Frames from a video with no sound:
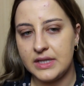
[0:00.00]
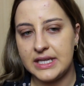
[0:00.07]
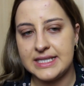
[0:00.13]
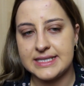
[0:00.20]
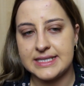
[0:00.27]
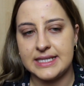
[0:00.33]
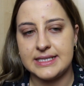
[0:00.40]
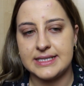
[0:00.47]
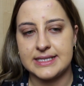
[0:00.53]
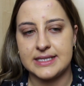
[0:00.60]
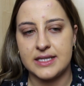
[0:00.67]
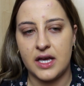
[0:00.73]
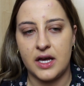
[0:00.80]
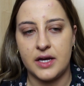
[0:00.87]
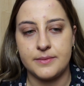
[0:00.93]

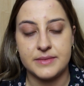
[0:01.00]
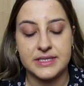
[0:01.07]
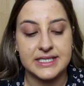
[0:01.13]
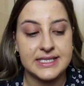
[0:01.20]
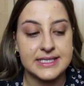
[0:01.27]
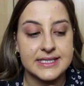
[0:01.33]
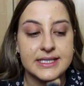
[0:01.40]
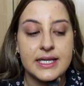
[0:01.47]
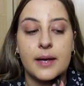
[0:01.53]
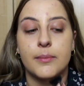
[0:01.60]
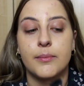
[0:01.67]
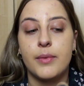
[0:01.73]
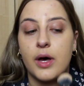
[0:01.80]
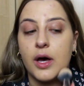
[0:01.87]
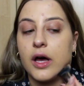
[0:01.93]
since
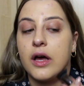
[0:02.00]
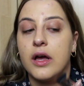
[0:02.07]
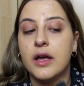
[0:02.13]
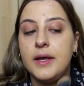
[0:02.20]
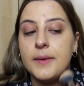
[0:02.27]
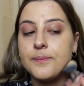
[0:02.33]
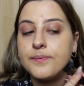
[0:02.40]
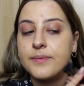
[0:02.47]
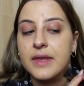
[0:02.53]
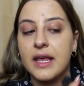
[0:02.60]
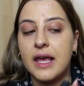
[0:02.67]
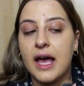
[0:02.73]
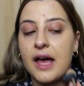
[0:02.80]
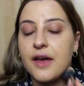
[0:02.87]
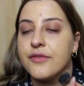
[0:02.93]
December
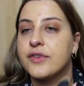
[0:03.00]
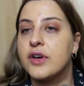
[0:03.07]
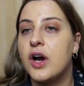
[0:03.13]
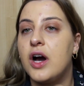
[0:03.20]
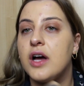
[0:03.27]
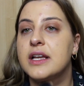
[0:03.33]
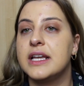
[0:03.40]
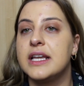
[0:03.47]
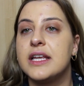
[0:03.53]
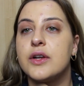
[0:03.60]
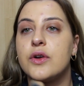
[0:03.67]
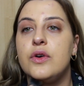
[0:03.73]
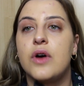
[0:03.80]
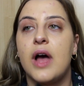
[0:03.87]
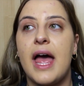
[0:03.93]
I've got
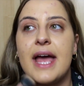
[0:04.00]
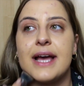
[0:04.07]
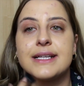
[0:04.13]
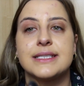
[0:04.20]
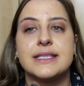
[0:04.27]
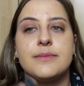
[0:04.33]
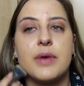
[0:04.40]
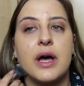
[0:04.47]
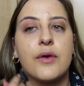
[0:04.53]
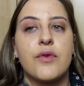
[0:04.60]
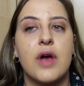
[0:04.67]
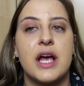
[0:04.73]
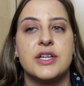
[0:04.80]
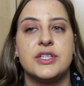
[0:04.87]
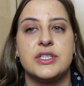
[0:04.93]
little eczema
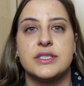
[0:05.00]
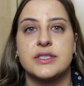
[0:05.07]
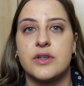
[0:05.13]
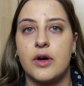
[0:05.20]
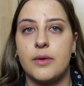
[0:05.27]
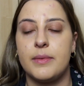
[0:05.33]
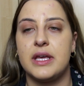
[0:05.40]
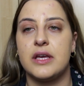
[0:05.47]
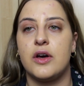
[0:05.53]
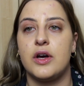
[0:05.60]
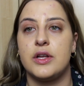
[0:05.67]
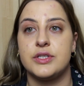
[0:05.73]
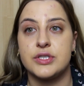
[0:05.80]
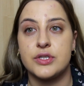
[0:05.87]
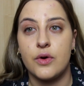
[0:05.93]
rashes coming
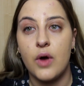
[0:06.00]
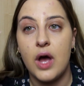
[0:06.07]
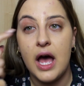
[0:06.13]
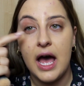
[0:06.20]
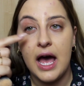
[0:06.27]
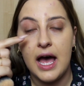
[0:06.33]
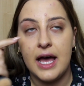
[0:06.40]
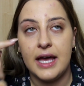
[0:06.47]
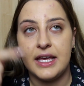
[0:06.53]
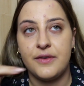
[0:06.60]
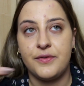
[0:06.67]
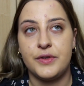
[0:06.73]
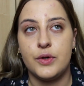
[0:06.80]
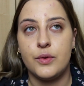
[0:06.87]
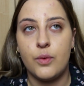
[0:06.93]
on. So
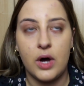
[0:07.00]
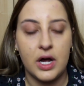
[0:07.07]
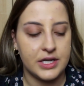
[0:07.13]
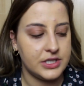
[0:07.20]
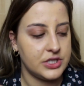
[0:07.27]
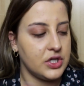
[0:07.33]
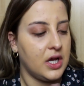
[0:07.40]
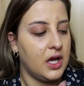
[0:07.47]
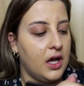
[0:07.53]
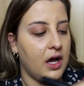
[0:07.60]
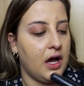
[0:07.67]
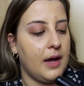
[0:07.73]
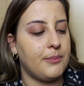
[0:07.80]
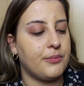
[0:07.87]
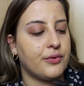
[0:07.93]
if you watch
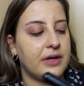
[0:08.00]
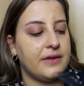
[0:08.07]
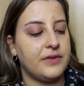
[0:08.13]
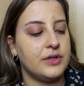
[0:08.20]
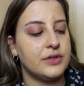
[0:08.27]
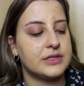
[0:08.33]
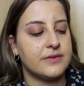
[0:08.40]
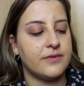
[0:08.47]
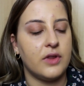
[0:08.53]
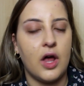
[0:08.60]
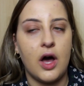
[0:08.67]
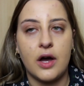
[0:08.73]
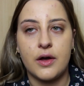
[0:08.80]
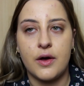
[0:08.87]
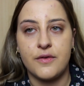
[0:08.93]
a previous
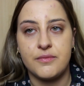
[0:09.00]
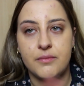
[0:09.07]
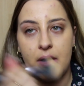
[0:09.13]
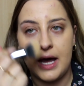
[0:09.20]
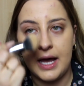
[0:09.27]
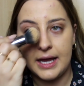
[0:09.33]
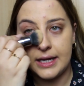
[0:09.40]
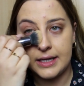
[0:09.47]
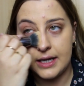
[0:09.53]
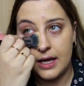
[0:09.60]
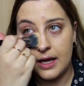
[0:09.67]
vlog of mine